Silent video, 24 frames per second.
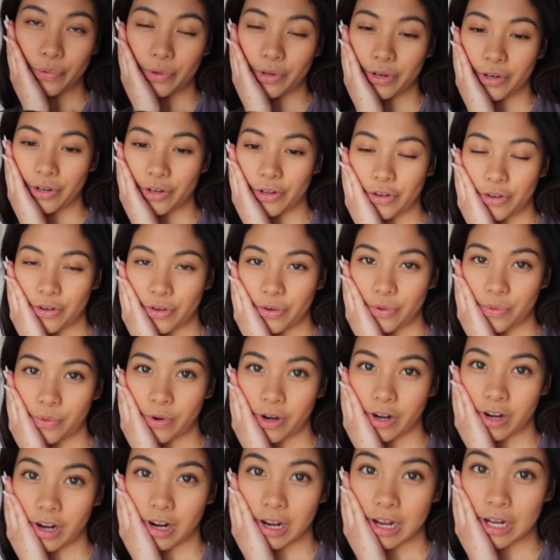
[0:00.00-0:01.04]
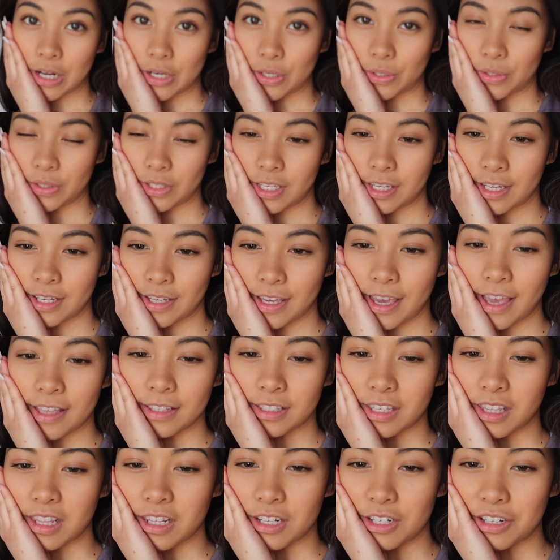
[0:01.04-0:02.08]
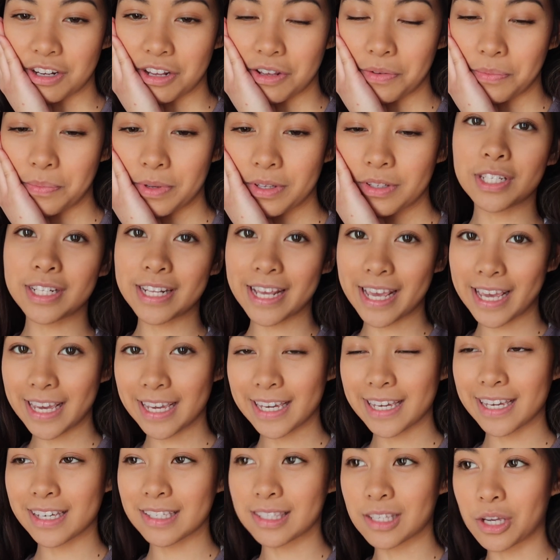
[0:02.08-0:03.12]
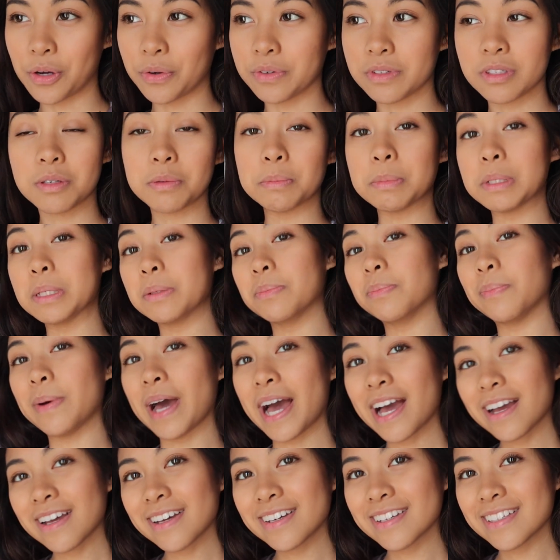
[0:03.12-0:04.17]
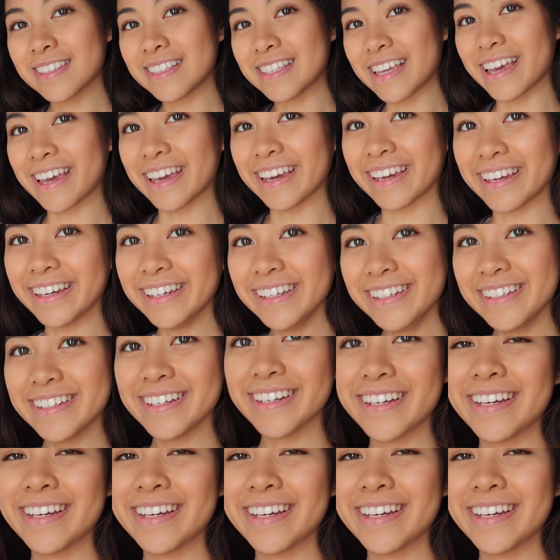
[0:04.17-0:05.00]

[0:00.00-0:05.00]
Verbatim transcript: we're gonna go work out, head to the gym. Today is going to be back day